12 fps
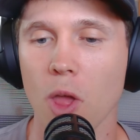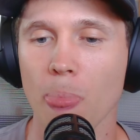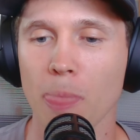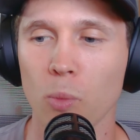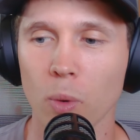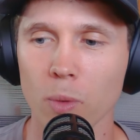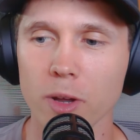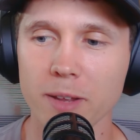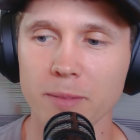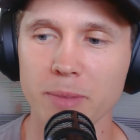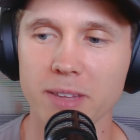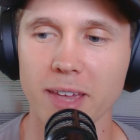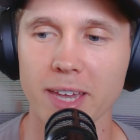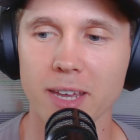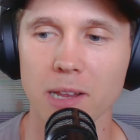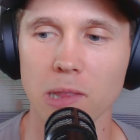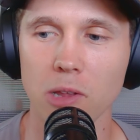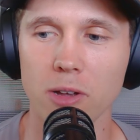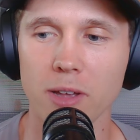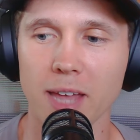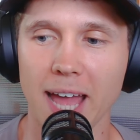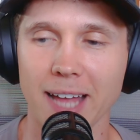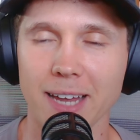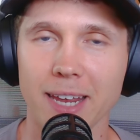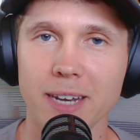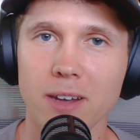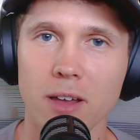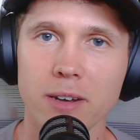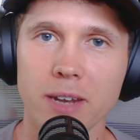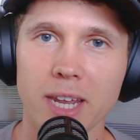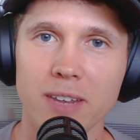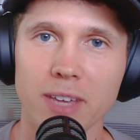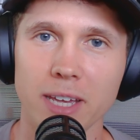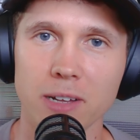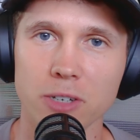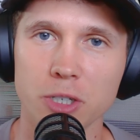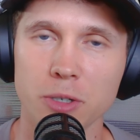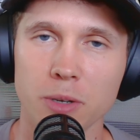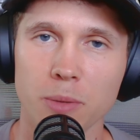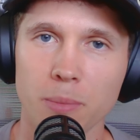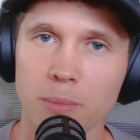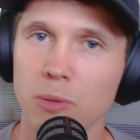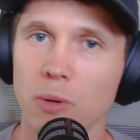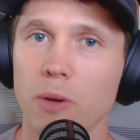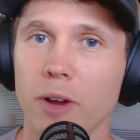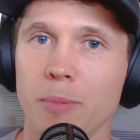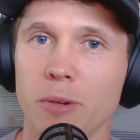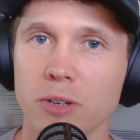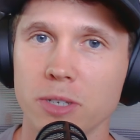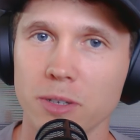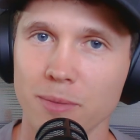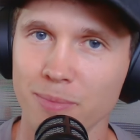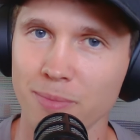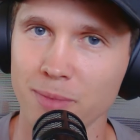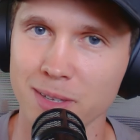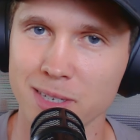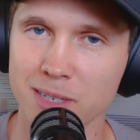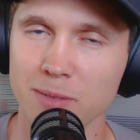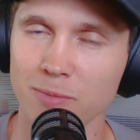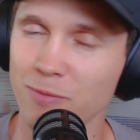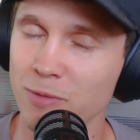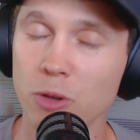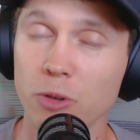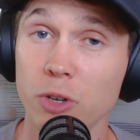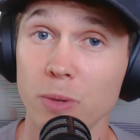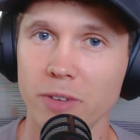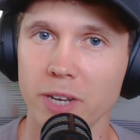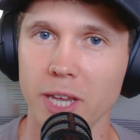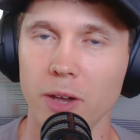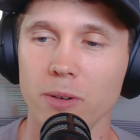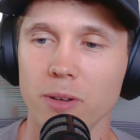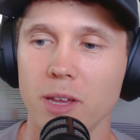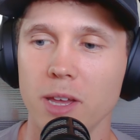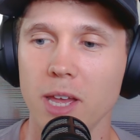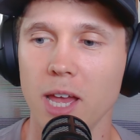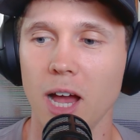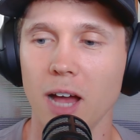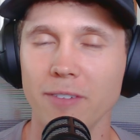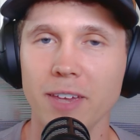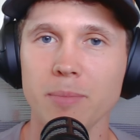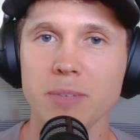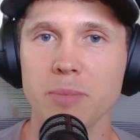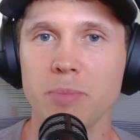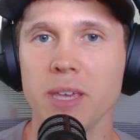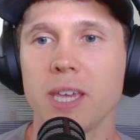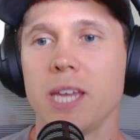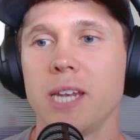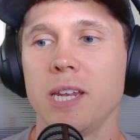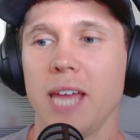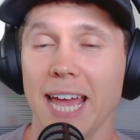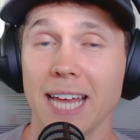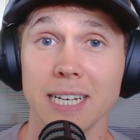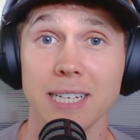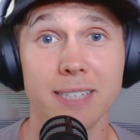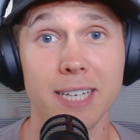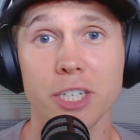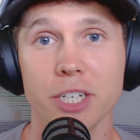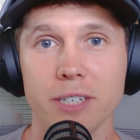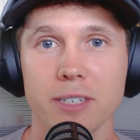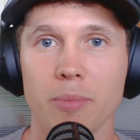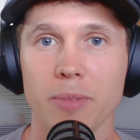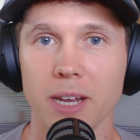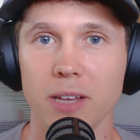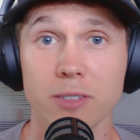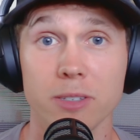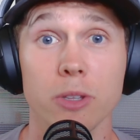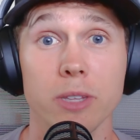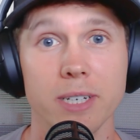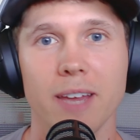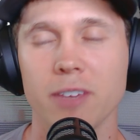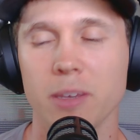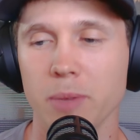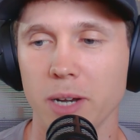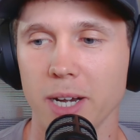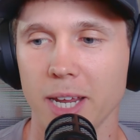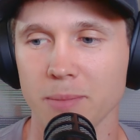where we're going to be taking a look at a non-native English programmer's YouTube video of him speaking and teaching something else to the dev community.